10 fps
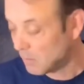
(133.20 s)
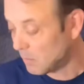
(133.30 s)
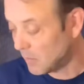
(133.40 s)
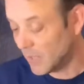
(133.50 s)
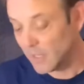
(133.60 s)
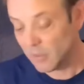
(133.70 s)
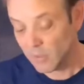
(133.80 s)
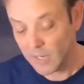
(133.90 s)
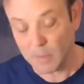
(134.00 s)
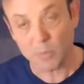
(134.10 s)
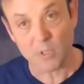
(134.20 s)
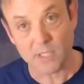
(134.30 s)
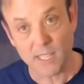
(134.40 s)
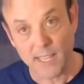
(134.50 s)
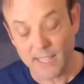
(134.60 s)
But I'm gonna
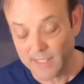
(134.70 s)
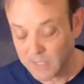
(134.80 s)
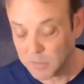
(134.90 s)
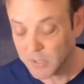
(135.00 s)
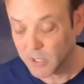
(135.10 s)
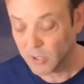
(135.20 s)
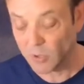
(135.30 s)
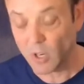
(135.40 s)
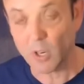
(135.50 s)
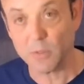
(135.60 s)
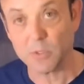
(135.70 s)
take this material off.